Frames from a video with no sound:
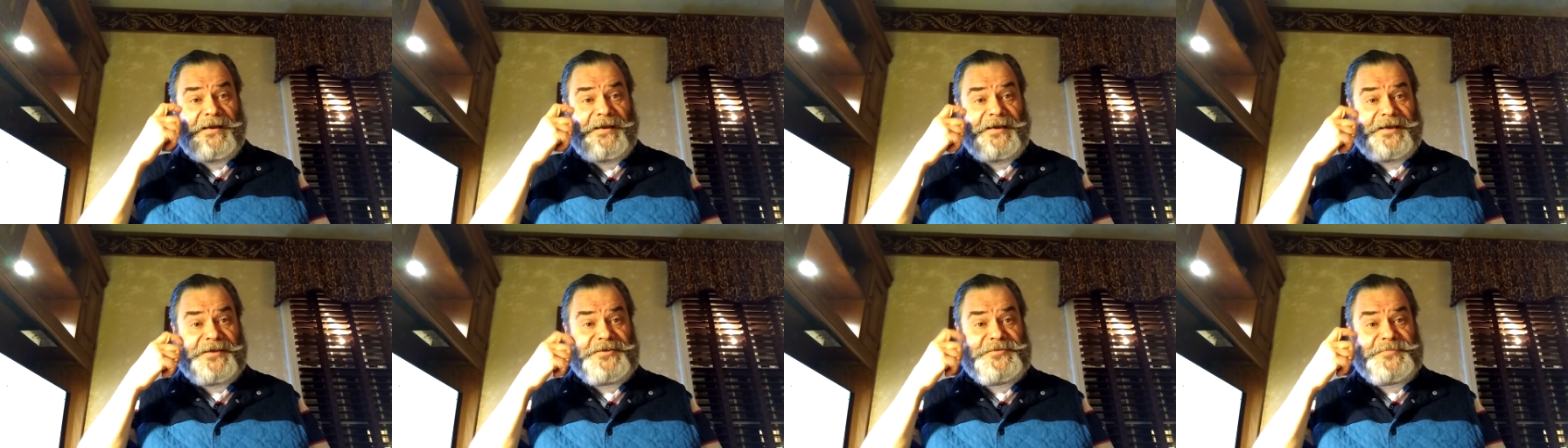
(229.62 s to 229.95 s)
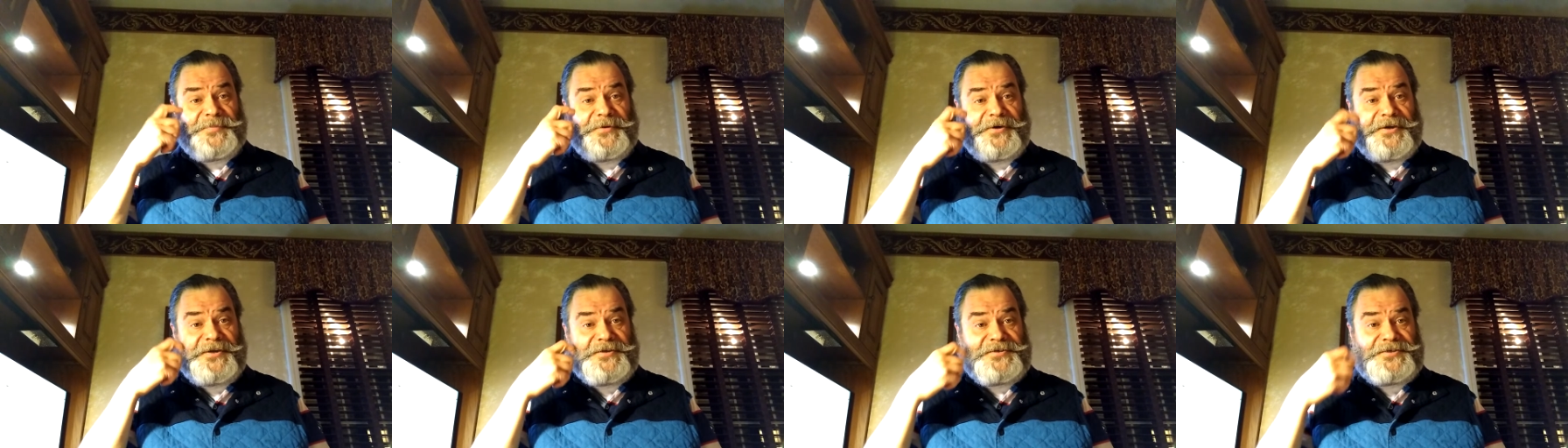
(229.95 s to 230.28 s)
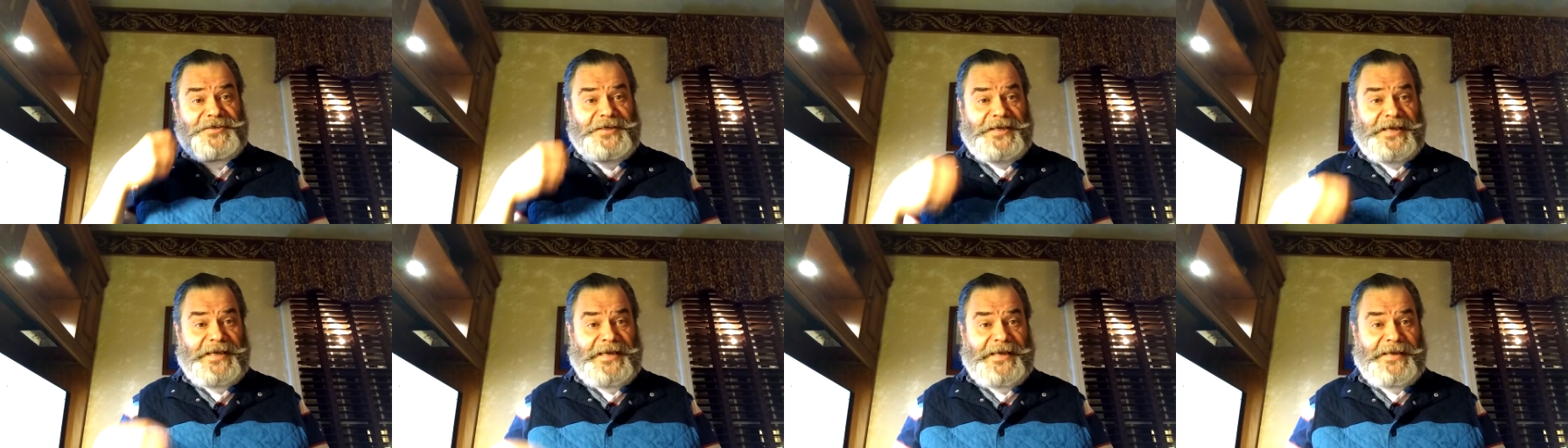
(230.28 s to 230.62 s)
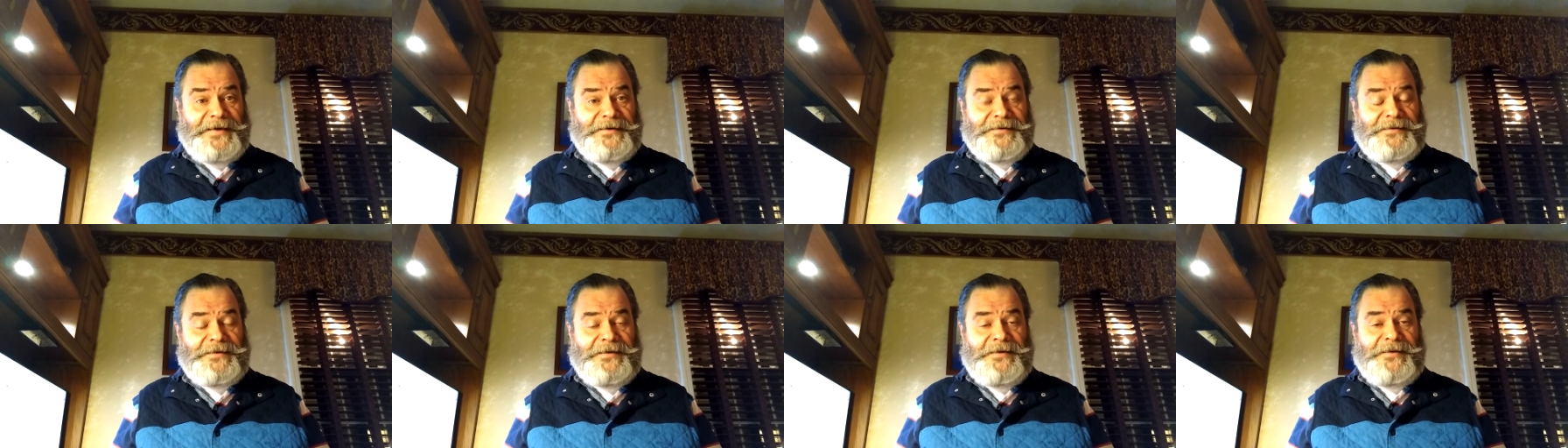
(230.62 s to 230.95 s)
experience he
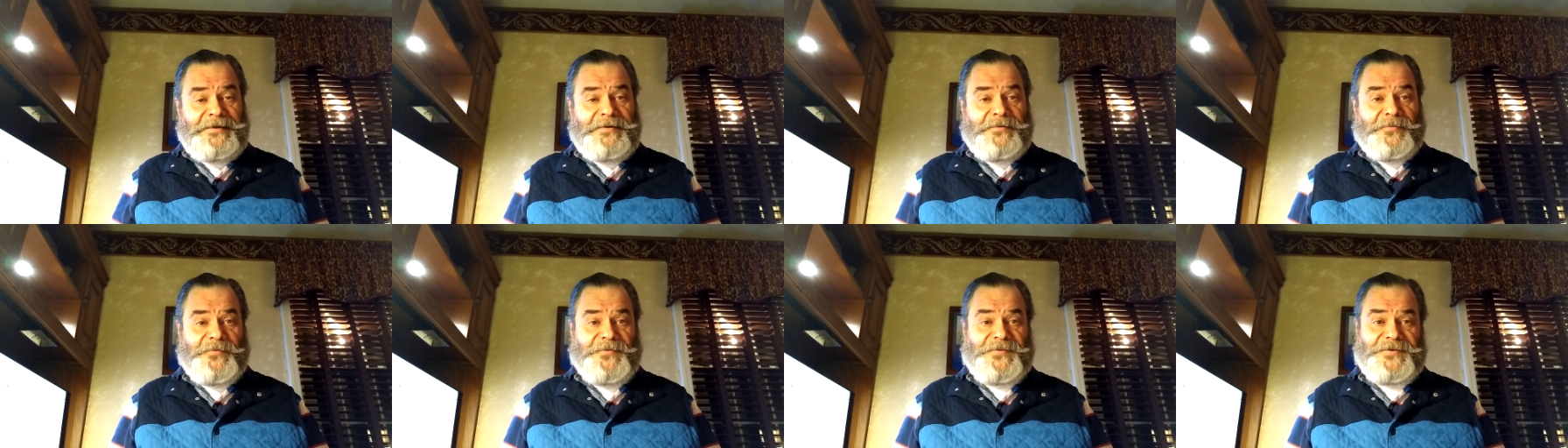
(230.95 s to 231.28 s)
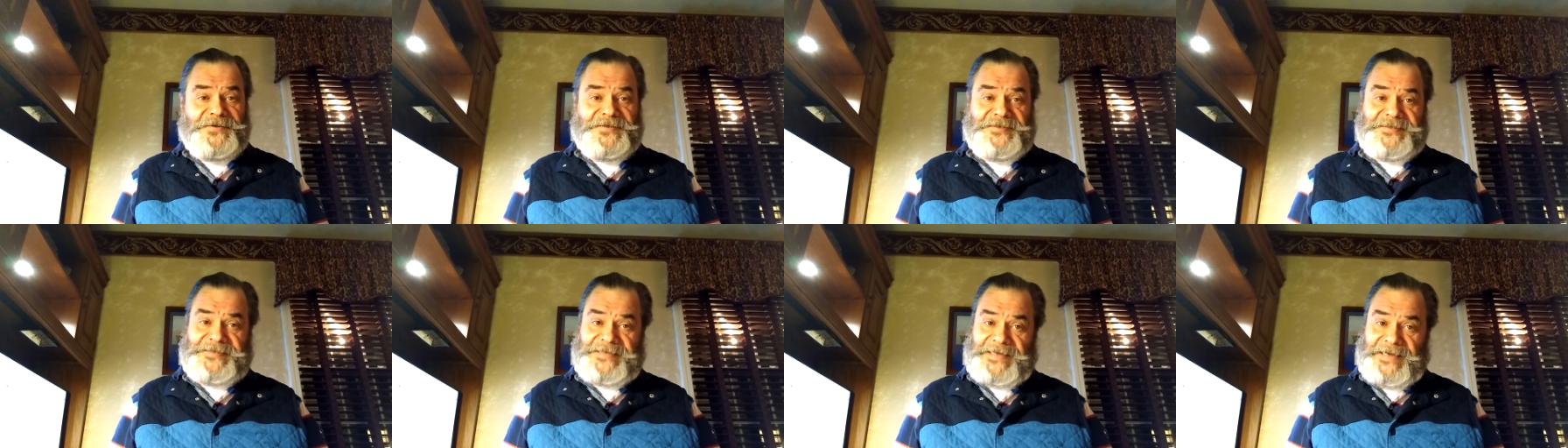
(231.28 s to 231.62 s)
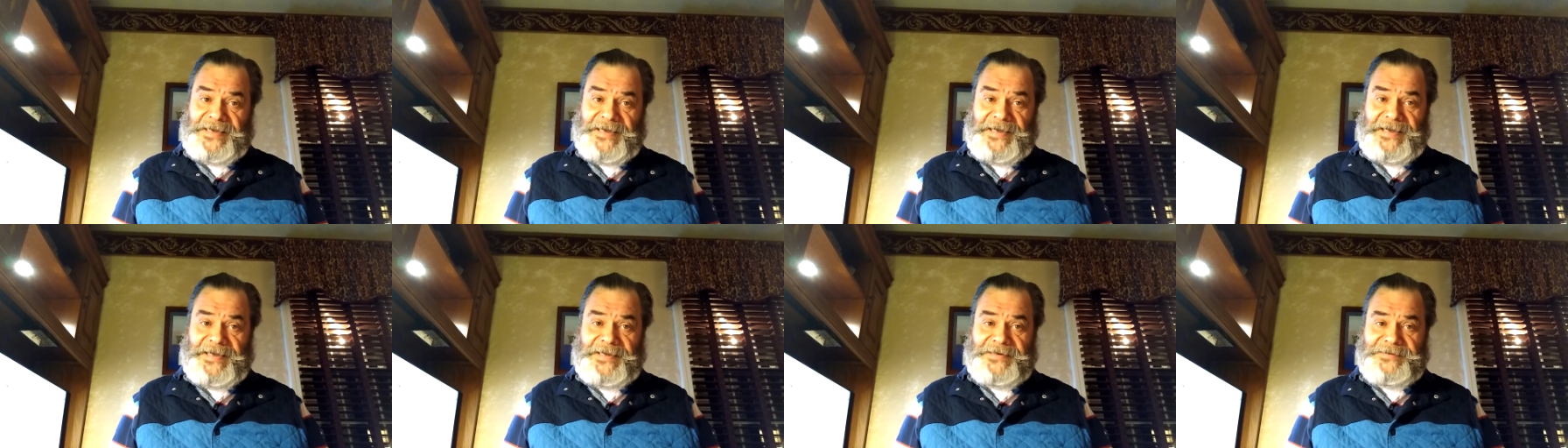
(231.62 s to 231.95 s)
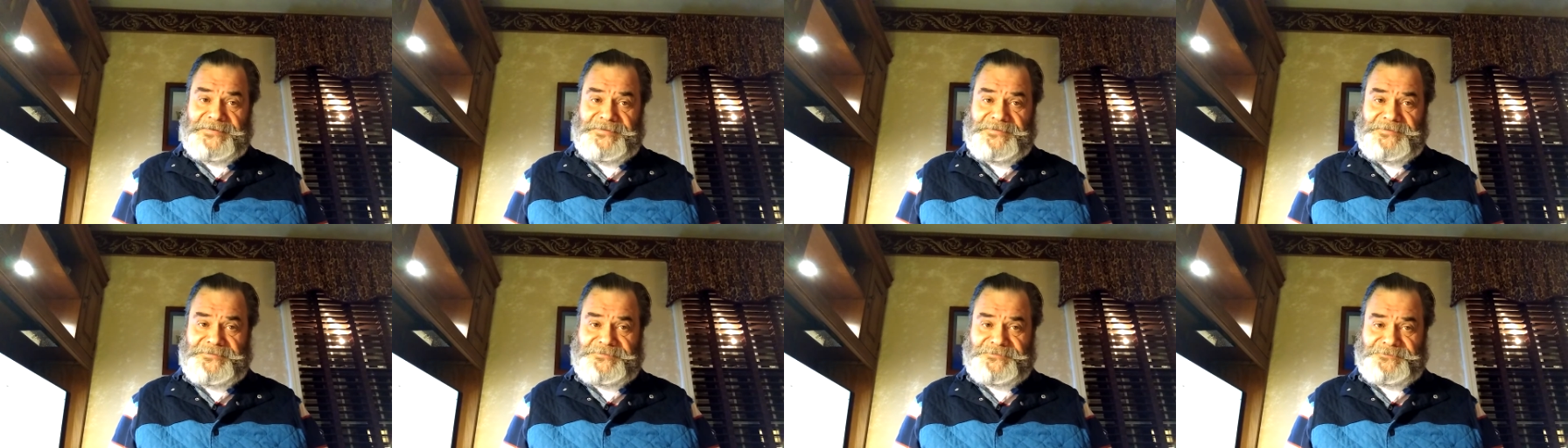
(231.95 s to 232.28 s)
had with his
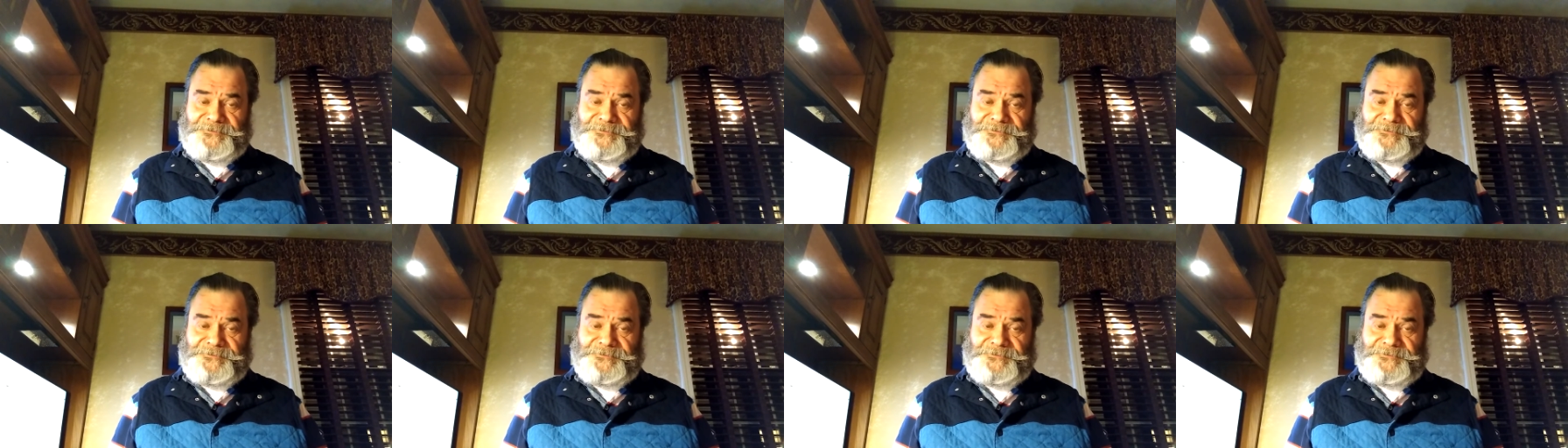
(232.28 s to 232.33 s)
dad